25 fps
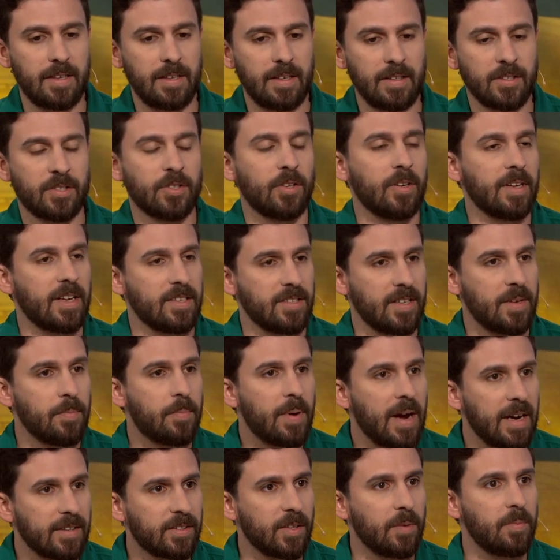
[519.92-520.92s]
it certainly has
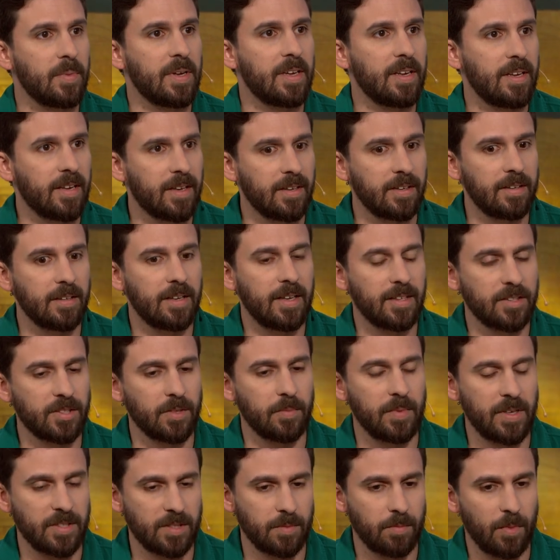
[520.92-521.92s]
impacted me and it's
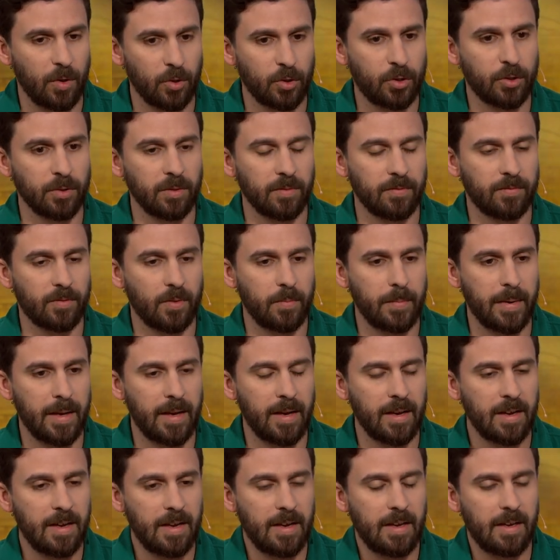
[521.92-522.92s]
emotional for
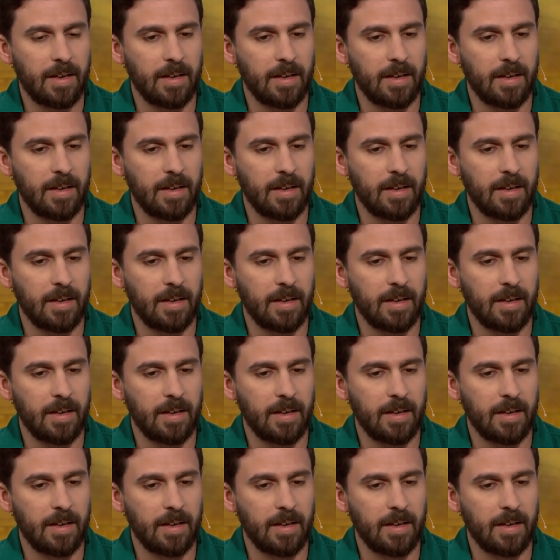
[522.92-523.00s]
me,